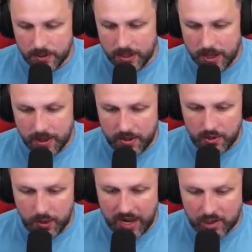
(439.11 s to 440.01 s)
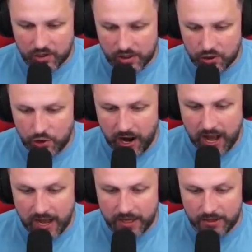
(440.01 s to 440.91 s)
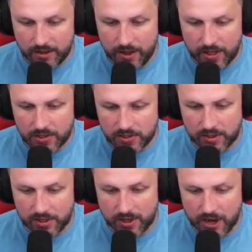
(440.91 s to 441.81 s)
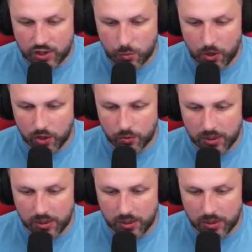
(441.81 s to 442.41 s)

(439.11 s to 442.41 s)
I think we'll actually try in the next world.